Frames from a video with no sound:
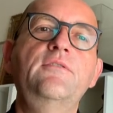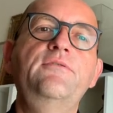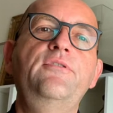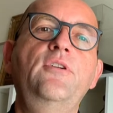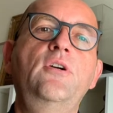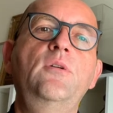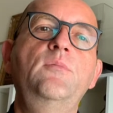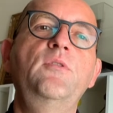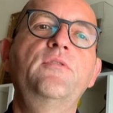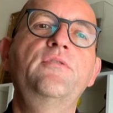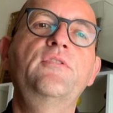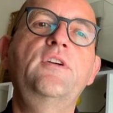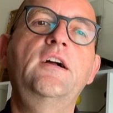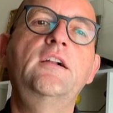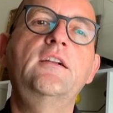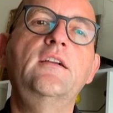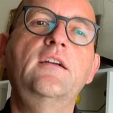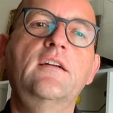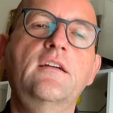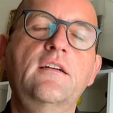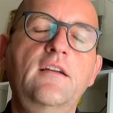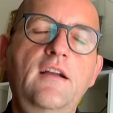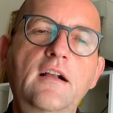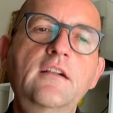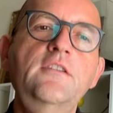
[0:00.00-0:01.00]
form of
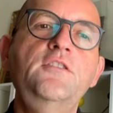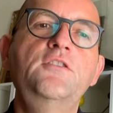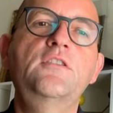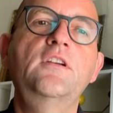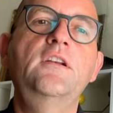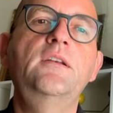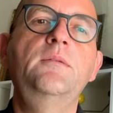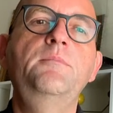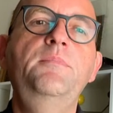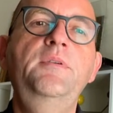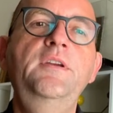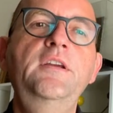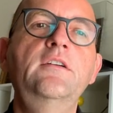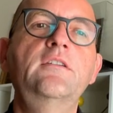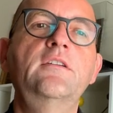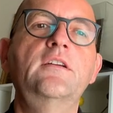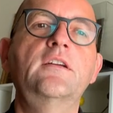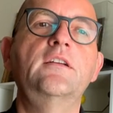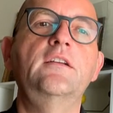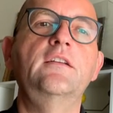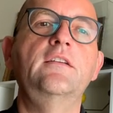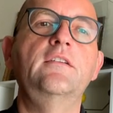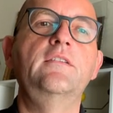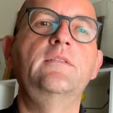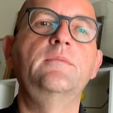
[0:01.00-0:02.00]
cultural
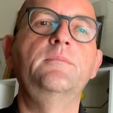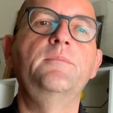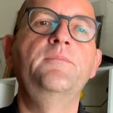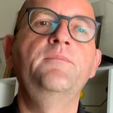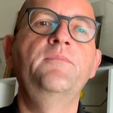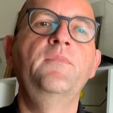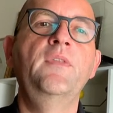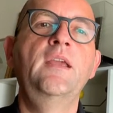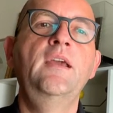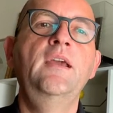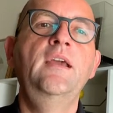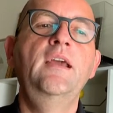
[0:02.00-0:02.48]
imperialism.